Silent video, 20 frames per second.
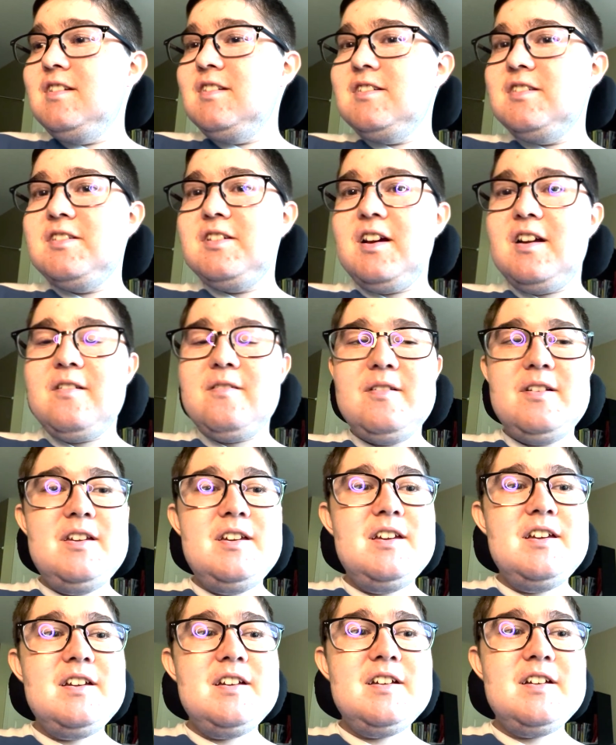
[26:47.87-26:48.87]

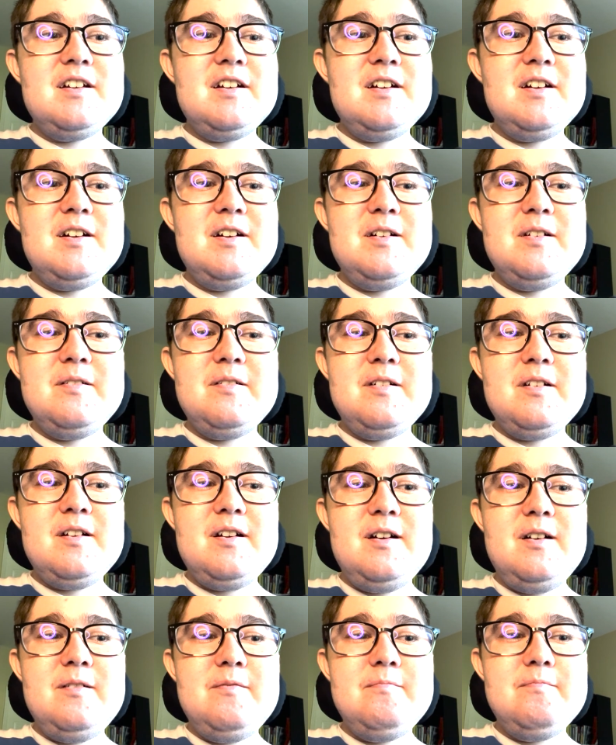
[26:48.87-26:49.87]
Tyreek, uh,
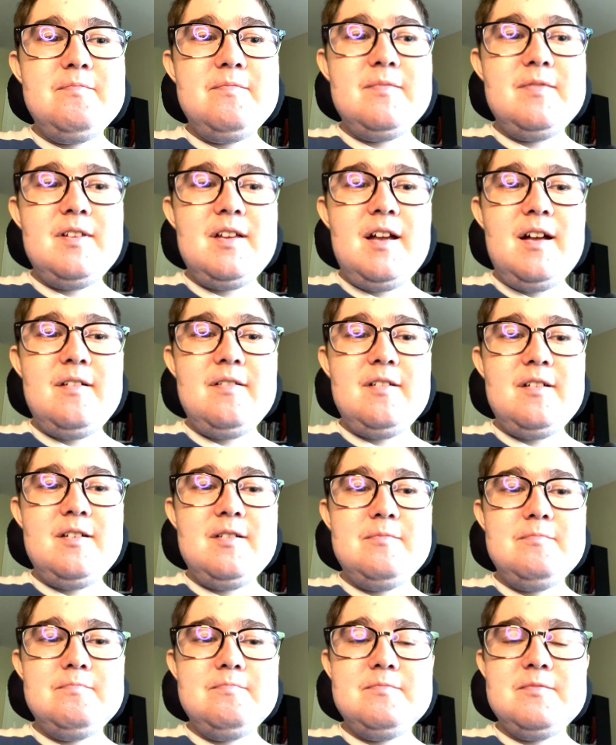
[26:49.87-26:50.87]
um, yeah,
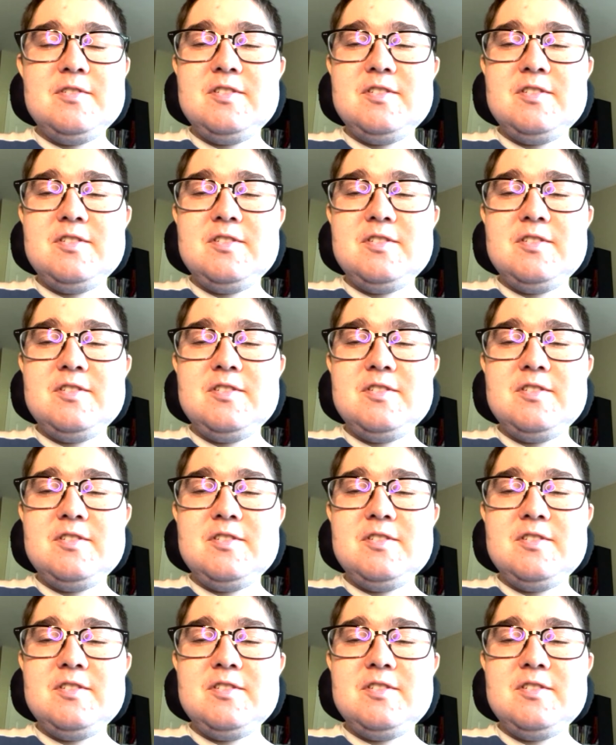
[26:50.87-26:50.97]
um,